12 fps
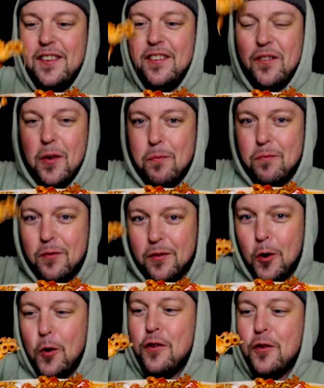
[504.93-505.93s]
from
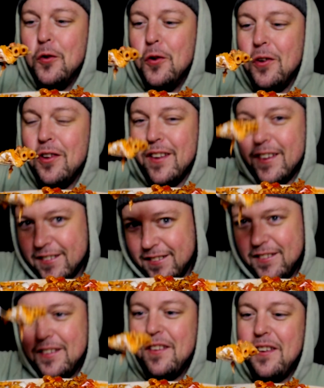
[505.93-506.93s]
Earth school, like,
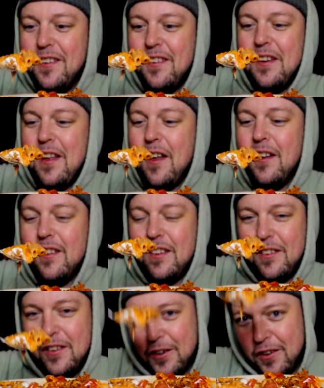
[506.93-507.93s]

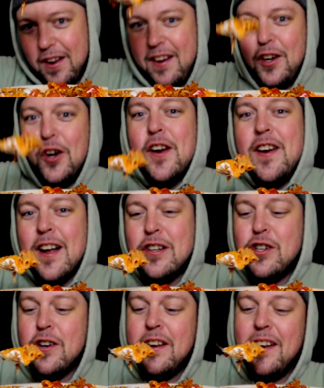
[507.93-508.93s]
good next
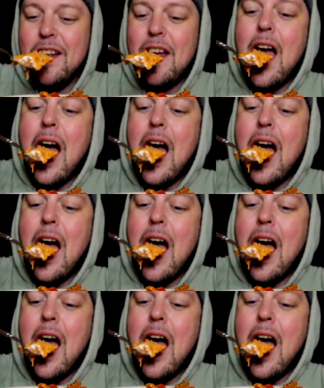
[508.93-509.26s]
journey.